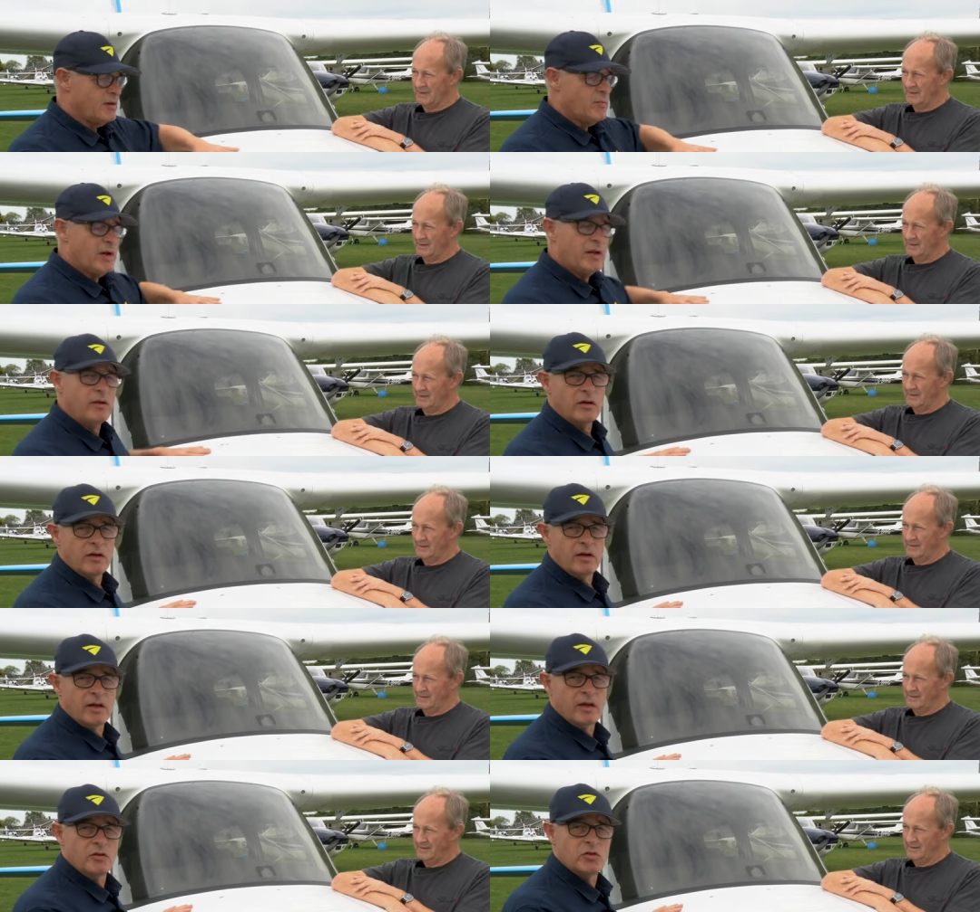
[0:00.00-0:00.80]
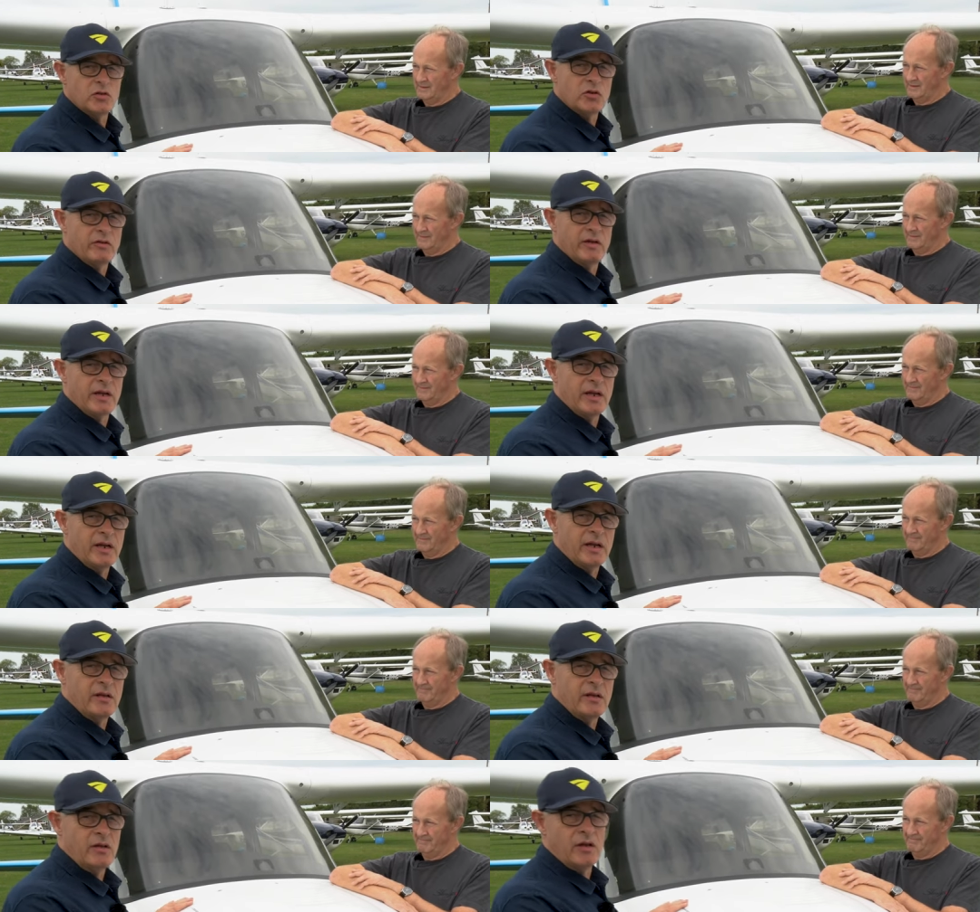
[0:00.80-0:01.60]
Speaker 1: airplane, you're going to go touring in
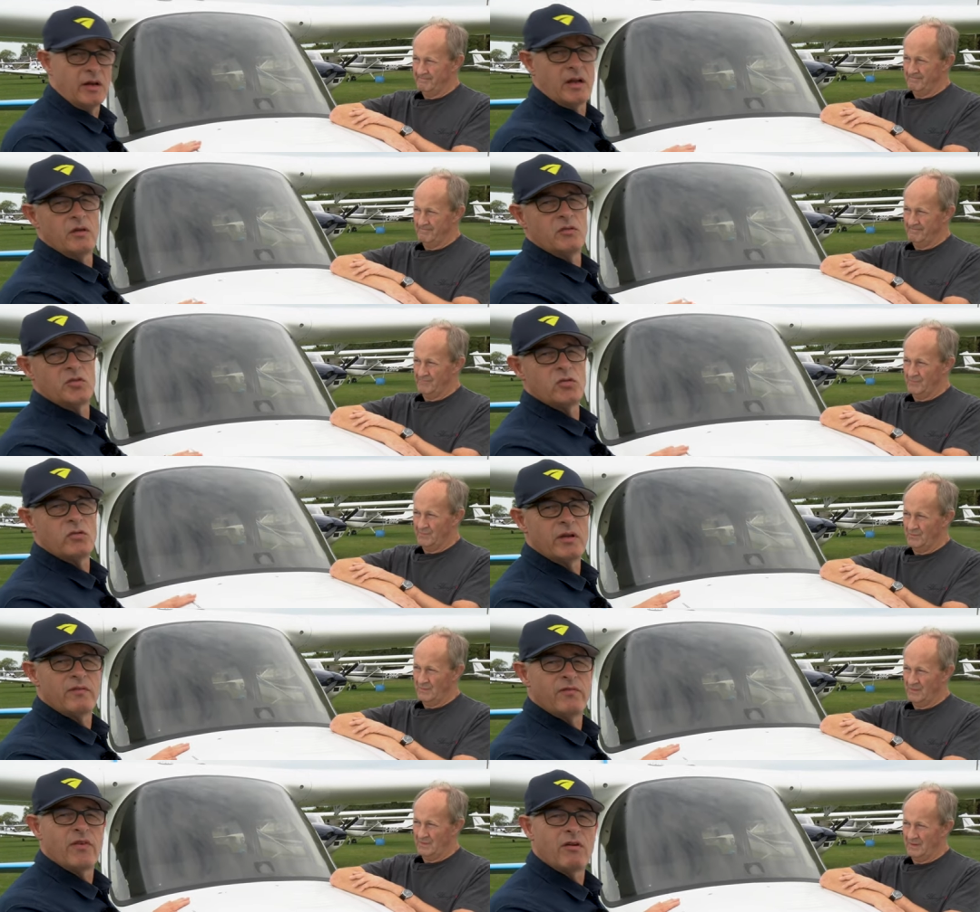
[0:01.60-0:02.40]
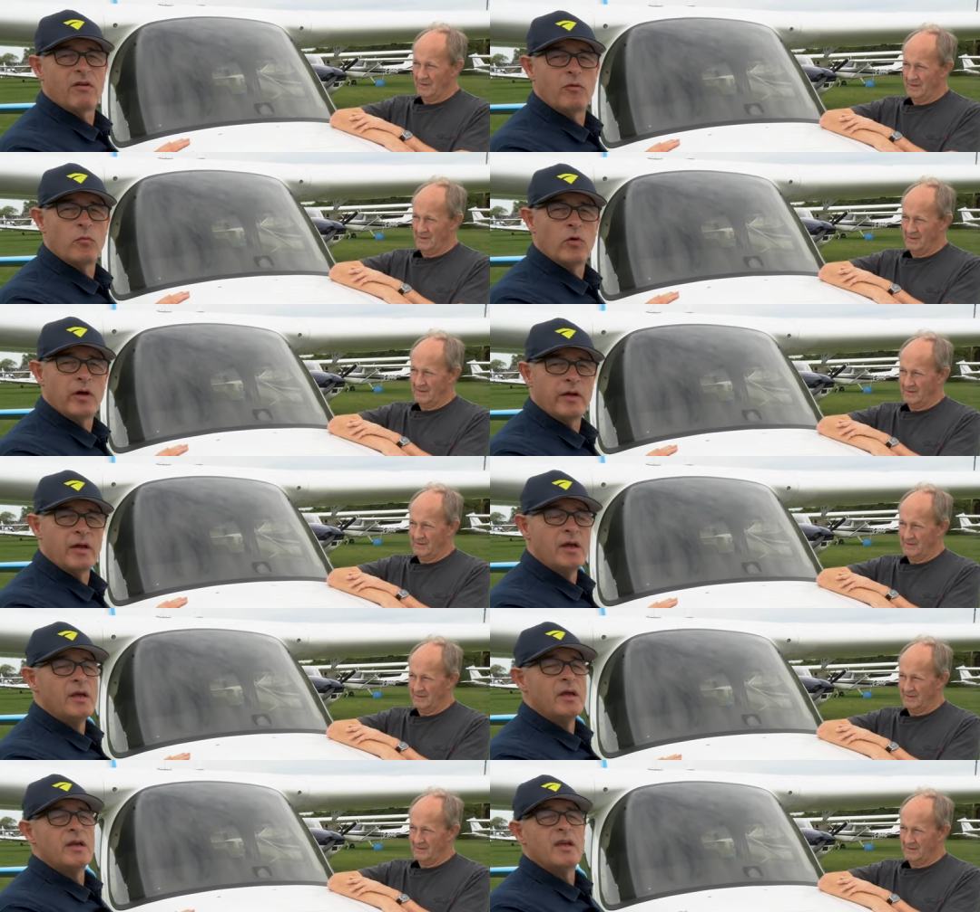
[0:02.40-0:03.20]
it, and you're going to go touring far and wide,
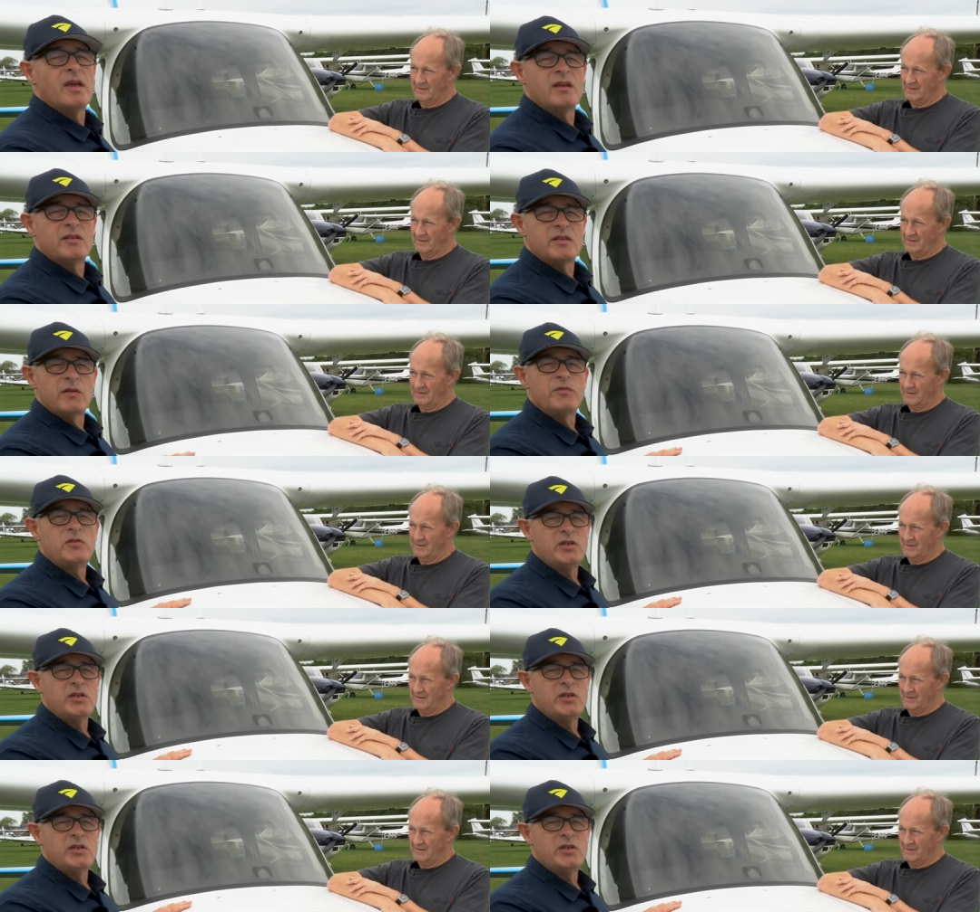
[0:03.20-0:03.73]
get yourself a